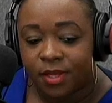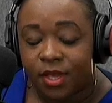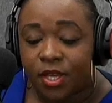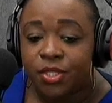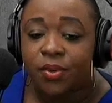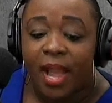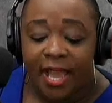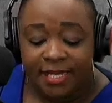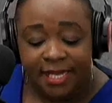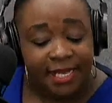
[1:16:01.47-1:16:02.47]
So
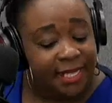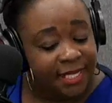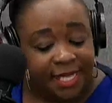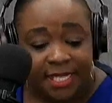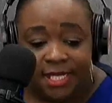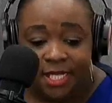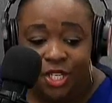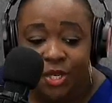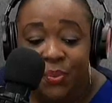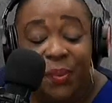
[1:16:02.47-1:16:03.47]
guys, it is
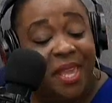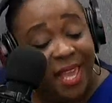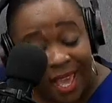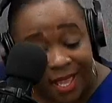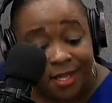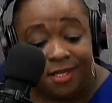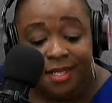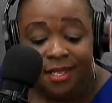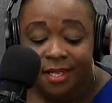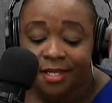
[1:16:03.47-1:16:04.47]
Easter weekend
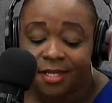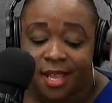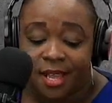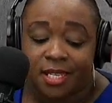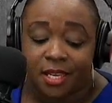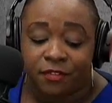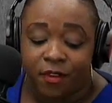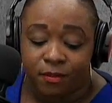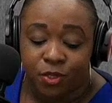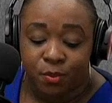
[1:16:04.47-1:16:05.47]
starting
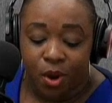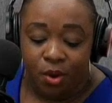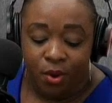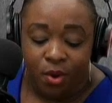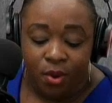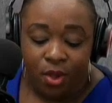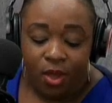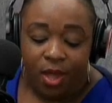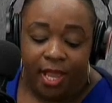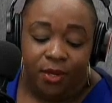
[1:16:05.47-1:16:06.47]
from tomorrow.
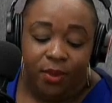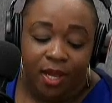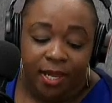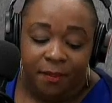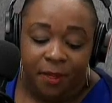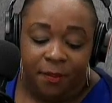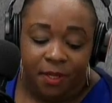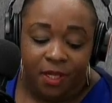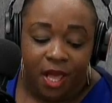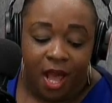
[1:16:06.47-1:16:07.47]
I know a lot of
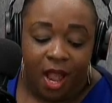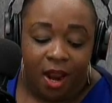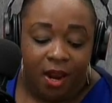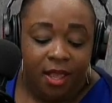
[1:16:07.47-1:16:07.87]
people are,